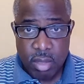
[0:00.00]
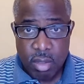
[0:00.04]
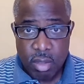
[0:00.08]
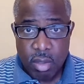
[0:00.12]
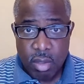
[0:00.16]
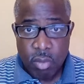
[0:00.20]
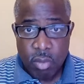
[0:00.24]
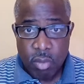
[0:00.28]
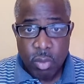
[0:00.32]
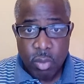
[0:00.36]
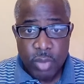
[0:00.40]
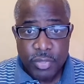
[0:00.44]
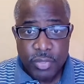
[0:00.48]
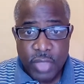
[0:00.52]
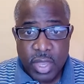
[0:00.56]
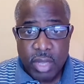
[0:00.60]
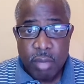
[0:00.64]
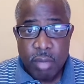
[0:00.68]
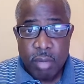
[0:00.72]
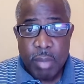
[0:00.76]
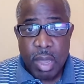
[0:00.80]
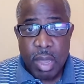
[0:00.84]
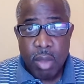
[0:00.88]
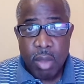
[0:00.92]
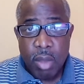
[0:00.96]
We're thinking
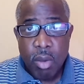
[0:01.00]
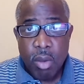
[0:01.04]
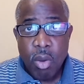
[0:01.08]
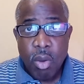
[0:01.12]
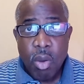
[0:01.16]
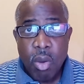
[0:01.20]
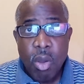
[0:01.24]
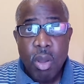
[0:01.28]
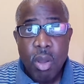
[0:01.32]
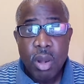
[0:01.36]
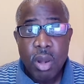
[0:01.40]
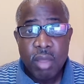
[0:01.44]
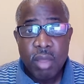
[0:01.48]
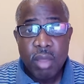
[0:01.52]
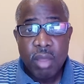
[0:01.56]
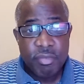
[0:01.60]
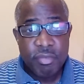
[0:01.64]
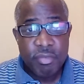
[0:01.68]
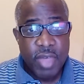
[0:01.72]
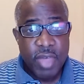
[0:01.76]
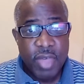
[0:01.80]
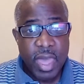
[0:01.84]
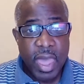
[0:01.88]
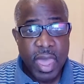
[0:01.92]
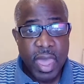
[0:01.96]
about all of
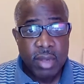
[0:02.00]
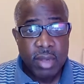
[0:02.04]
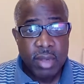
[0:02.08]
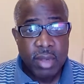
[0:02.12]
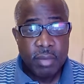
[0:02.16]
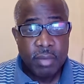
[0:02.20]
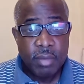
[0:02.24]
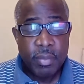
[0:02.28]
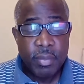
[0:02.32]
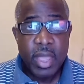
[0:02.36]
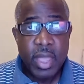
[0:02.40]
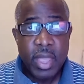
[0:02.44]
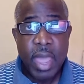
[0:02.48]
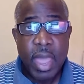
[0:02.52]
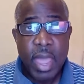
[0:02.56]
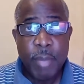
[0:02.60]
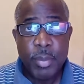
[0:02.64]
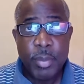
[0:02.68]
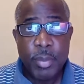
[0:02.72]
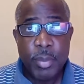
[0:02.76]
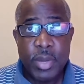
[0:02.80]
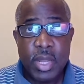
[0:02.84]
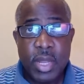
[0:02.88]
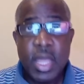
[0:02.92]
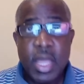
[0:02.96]
that
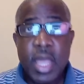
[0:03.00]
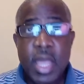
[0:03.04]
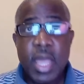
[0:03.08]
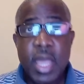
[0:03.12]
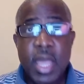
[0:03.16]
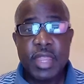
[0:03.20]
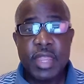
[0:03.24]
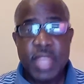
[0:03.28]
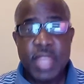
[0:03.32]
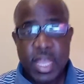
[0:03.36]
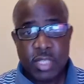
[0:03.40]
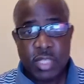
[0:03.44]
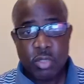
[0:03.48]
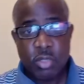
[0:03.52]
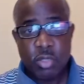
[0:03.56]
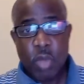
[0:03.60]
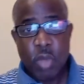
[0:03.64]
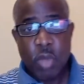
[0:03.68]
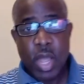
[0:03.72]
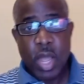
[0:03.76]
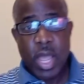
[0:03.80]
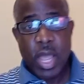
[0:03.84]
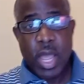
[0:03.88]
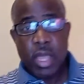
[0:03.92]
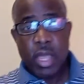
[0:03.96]
happening, and that's
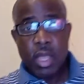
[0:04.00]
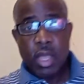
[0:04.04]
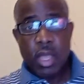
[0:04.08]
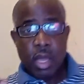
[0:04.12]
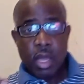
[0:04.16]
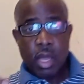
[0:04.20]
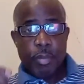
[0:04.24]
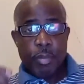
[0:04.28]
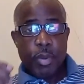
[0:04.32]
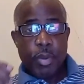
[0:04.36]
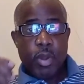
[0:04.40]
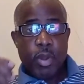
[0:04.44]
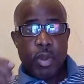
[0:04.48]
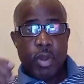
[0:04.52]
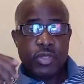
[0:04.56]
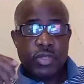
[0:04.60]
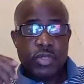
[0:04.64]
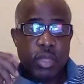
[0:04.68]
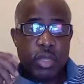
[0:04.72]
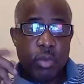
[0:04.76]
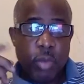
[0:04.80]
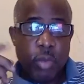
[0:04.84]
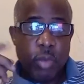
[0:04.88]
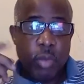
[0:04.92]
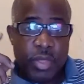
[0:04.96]
why a
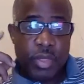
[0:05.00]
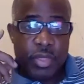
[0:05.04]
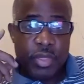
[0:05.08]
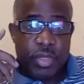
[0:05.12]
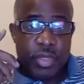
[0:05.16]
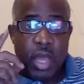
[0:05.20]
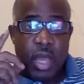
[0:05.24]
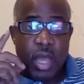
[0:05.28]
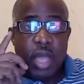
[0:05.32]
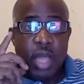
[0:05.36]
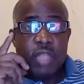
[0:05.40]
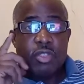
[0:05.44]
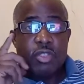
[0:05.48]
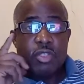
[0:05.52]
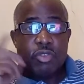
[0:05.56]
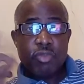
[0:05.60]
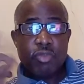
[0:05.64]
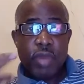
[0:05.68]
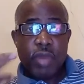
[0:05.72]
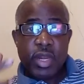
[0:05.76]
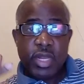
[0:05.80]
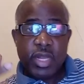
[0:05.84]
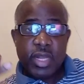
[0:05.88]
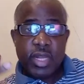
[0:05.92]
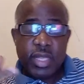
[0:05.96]
person with
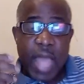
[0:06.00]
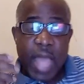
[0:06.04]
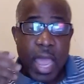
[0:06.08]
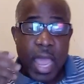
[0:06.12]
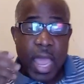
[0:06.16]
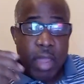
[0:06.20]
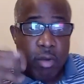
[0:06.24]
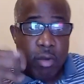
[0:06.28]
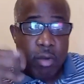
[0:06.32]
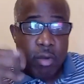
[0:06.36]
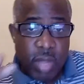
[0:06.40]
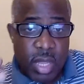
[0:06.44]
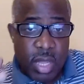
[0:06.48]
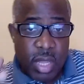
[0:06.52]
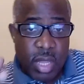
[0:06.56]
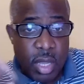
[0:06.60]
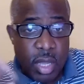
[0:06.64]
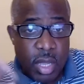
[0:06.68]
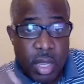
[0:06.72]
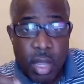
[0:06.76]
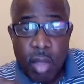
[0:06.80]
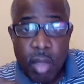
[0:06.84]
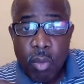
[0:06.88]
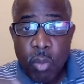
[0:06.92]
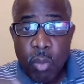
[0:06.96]
untreated diarrhea
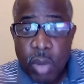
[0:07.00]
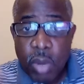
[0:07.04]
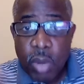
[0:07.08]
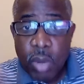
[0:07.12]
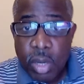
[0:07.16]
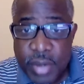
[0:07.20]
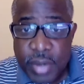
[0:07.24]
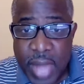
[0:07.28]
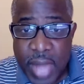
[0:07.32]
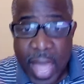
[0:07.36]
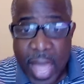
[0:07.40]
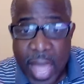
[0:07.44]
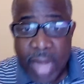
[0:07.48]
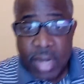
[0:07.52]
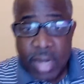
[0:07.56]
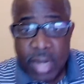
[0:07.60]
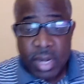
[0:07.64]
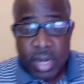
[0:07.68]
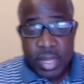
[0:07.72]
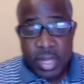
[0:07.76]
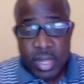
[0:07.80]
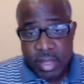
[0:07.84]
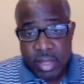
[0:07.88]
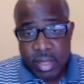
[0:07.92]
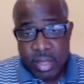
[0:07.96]
will not
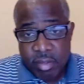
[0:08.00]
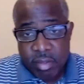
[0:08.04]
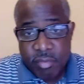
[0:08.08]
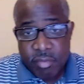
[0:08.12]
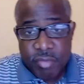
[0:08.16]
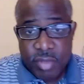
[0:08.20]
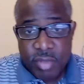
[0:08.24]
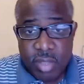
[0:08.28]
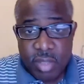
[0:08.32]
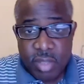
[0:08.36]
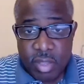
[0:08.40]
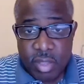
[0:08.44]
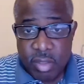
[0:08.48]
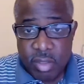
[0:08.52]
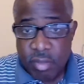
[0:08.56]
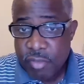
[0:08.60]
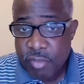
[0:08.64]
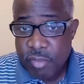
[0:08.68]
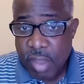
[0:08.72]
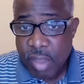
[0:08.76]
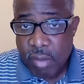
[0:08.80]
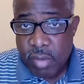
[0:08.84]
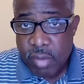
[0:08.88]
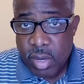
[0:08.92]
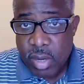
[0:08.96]
live
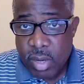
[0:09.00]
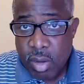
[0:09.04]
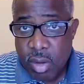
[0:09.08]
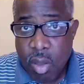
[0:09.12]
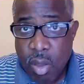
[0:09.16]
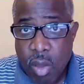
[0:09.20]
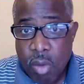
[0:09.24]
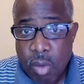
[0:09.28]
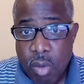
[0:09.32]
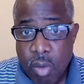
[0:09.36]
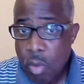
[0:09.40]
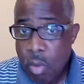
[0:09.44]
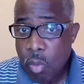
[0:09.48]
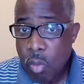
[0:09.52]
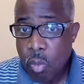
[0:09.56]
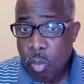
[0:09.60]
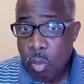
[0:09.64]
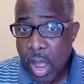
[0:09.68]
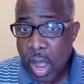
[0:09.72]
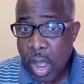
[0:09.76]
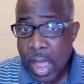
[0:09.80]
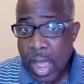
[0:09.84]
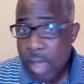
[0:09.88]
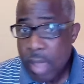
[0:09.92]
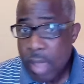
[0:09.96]
very long.
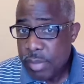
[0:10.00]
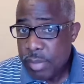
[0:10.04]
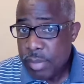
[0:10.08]
Why?